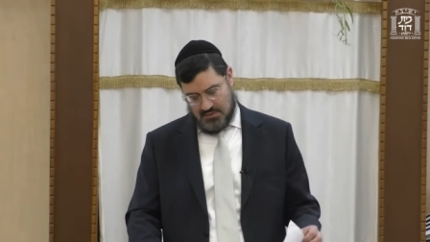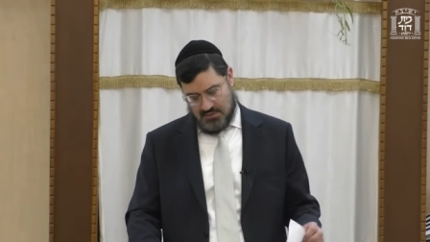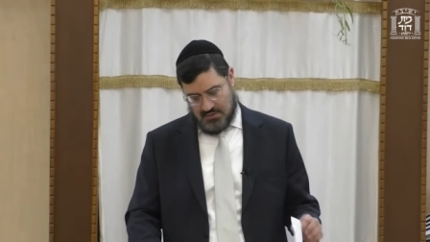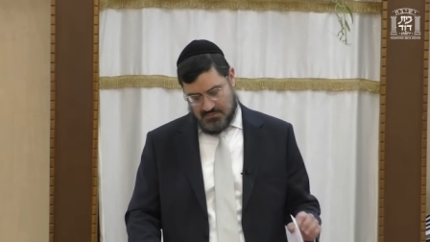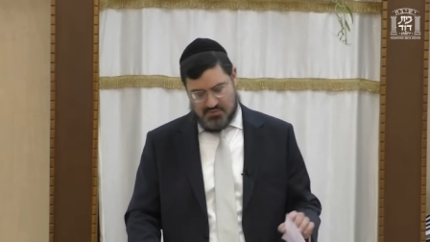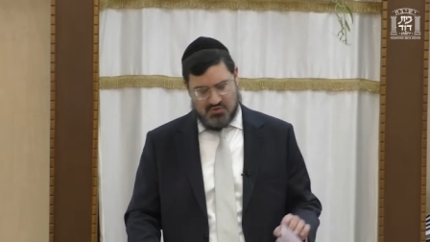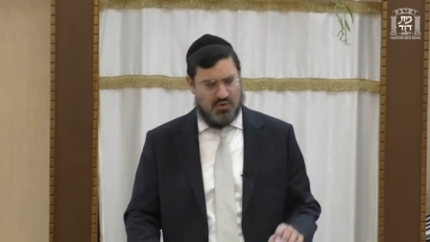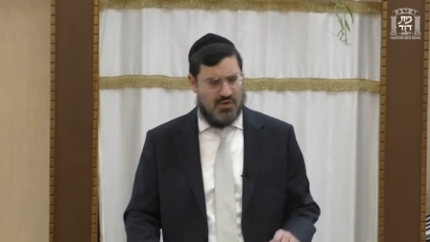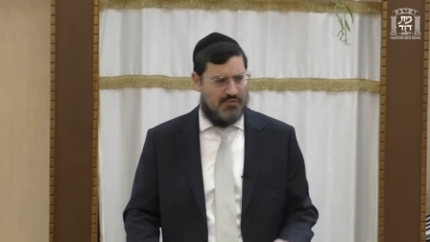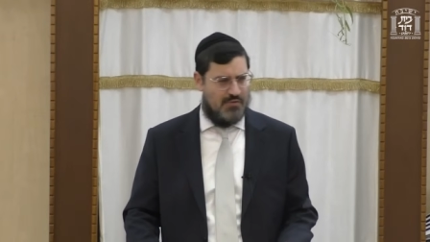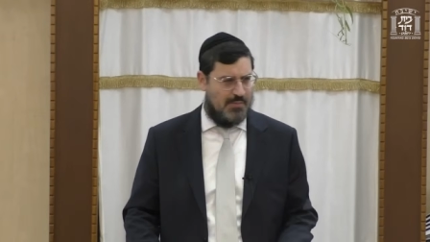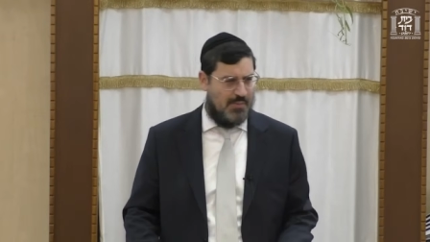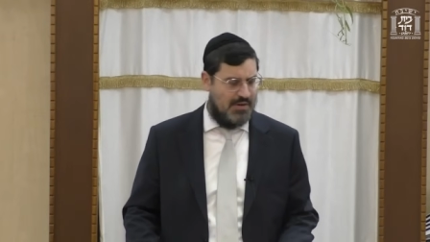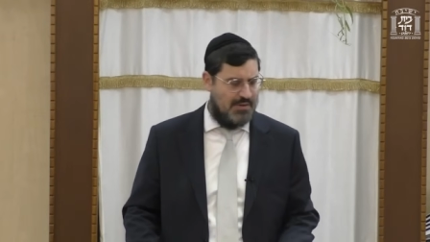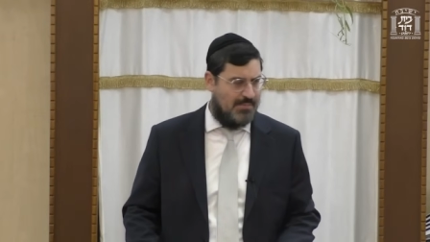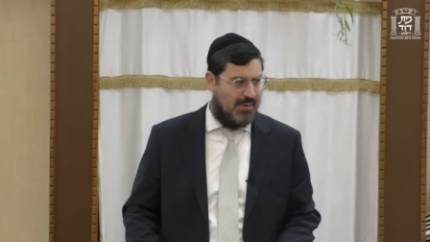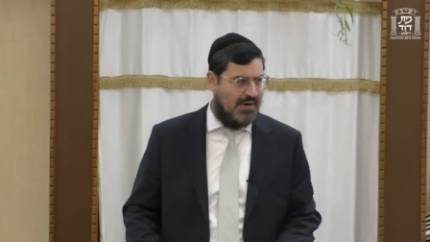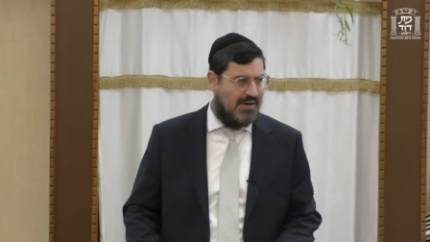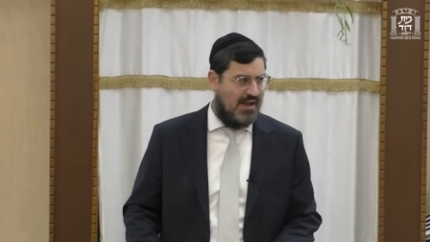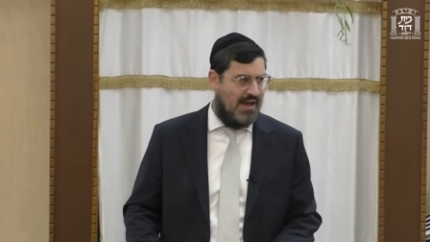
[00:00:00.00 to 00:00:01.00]
I'm sure
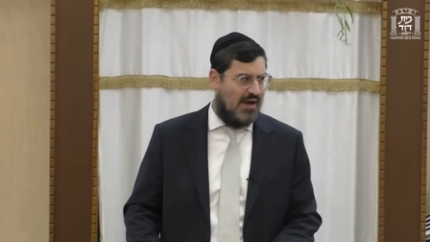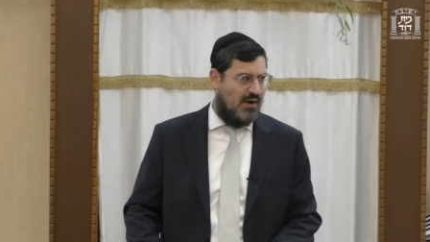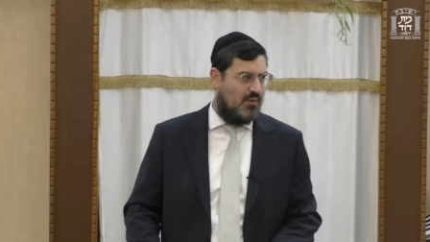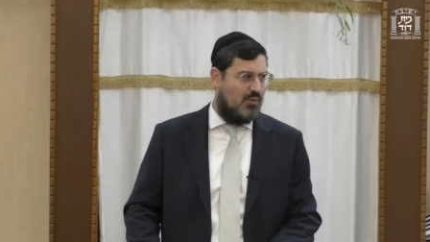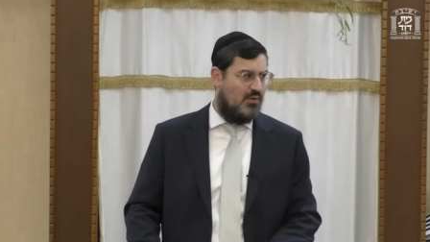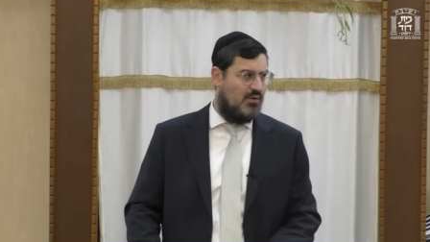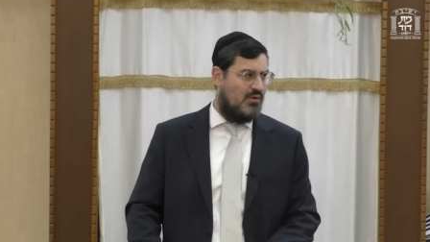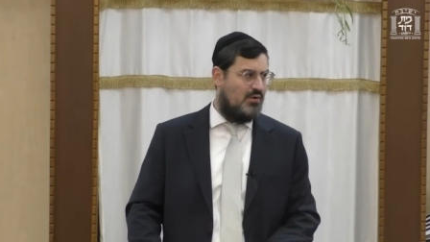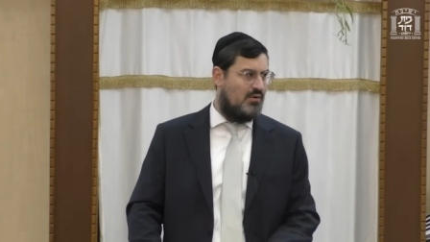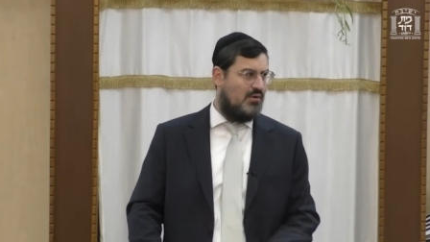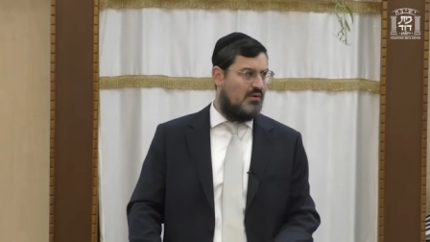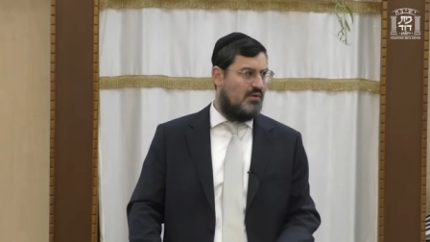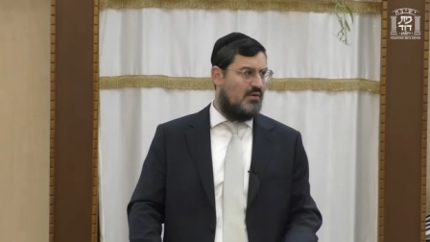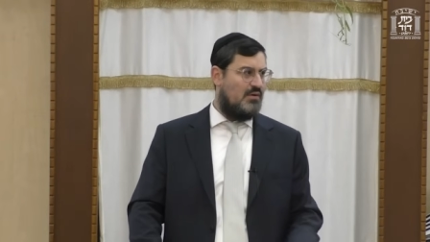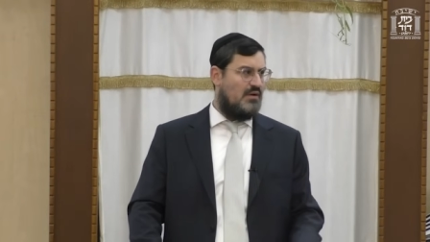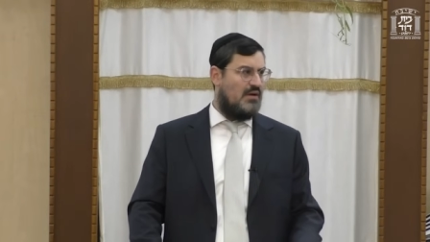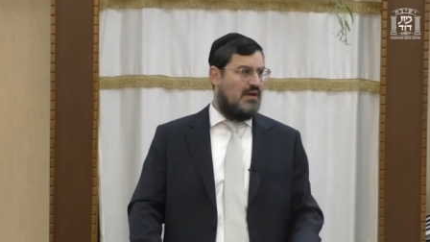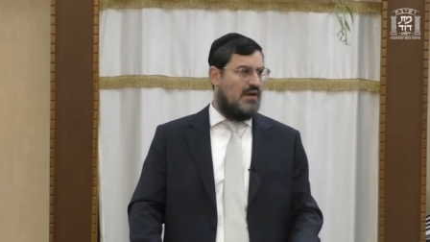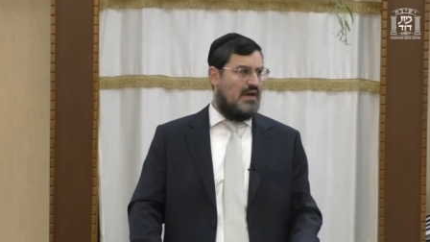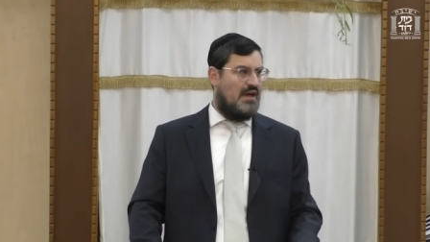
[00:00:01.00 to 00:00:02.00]
everybody by now
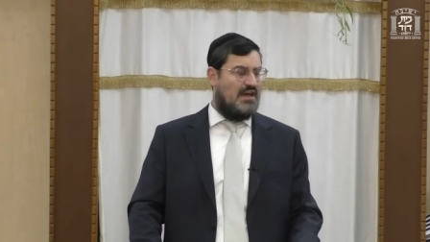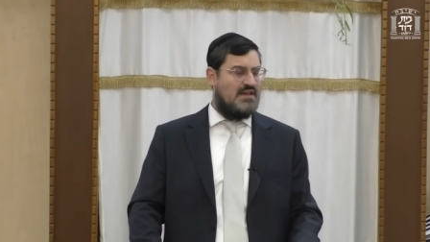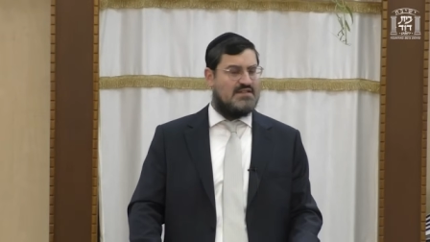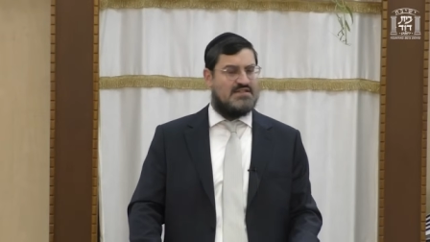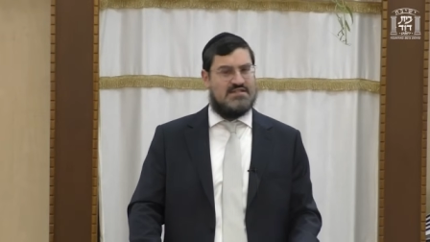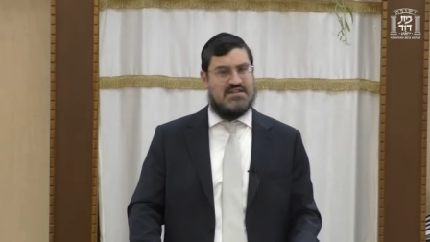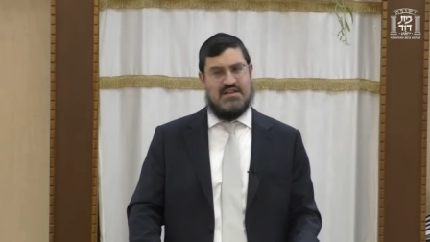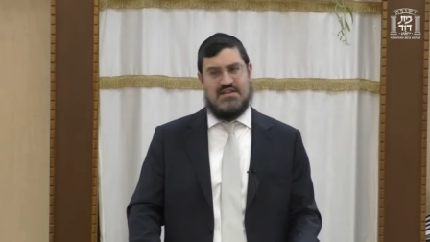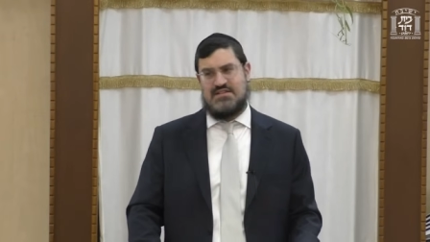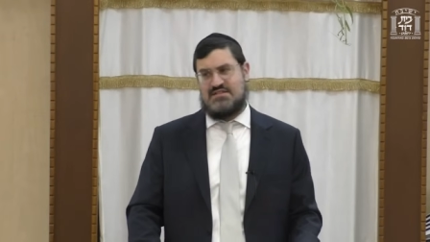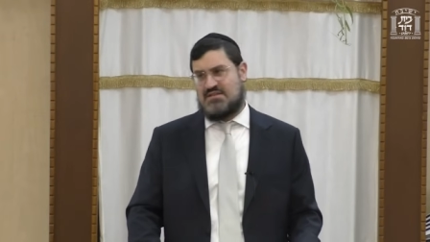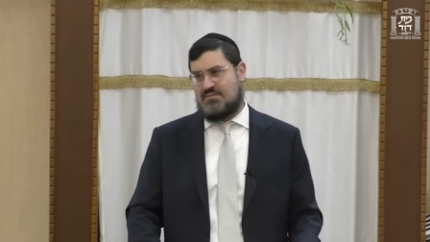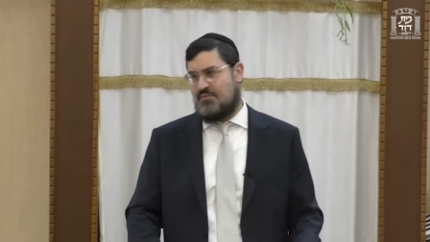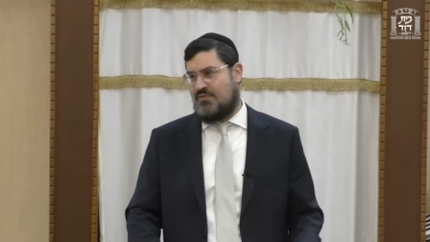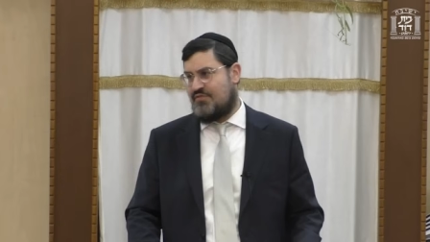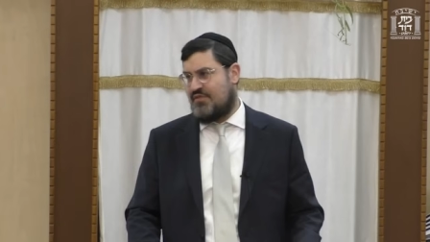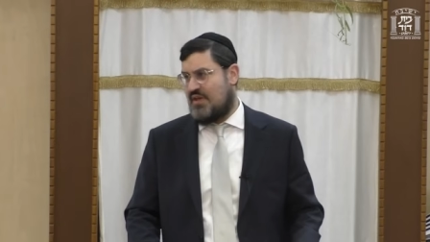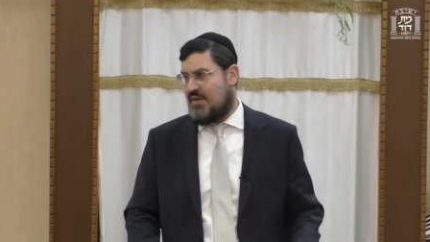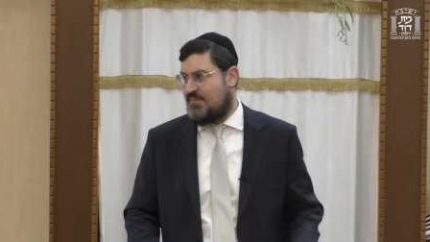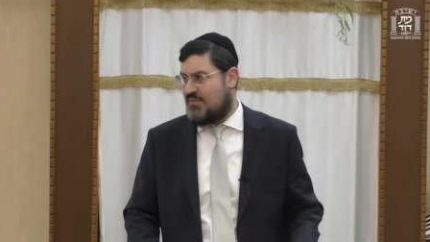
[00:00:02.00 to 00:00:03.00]
has seen some
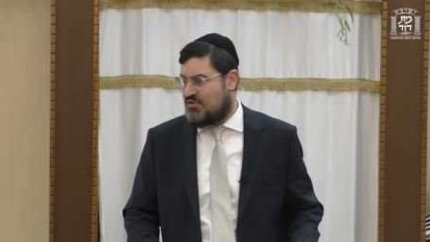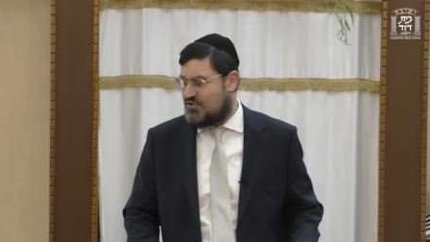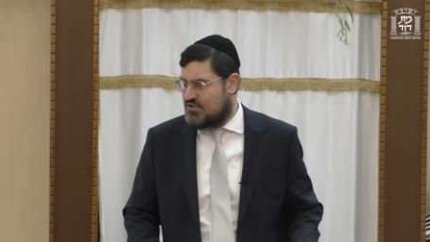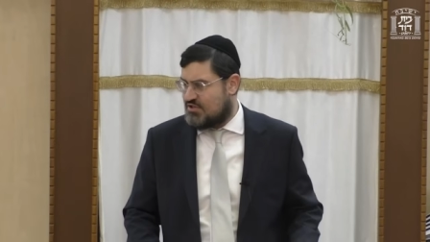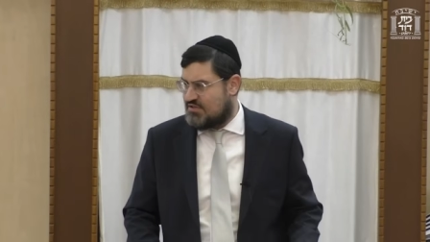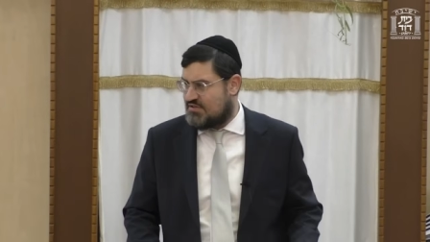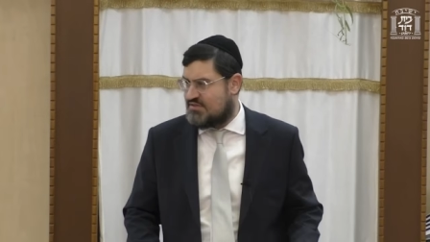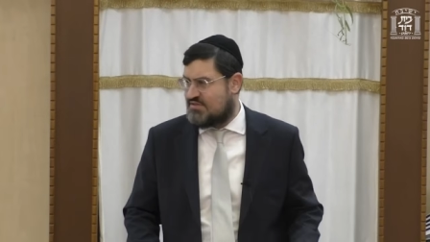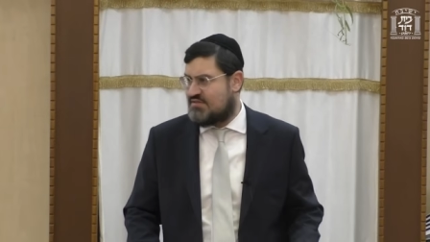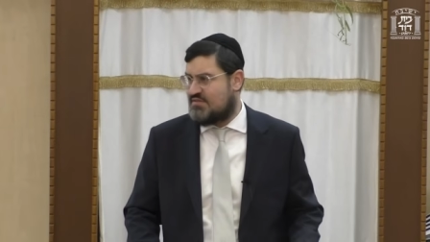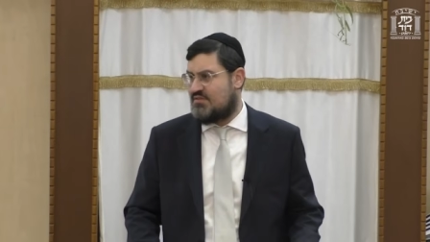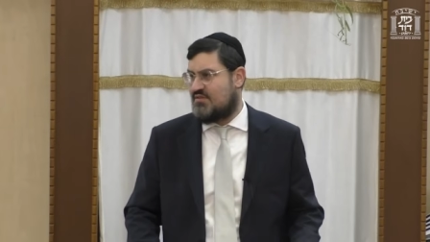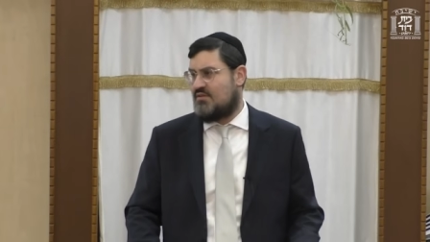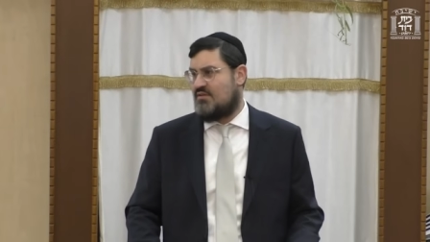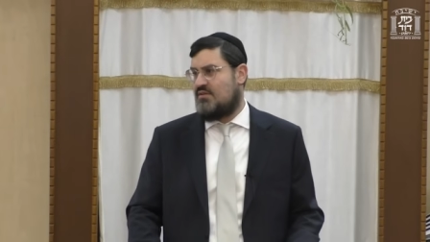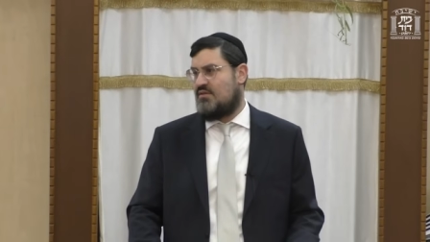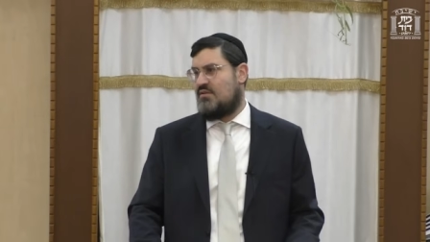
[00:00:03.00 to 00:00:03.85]
of the images,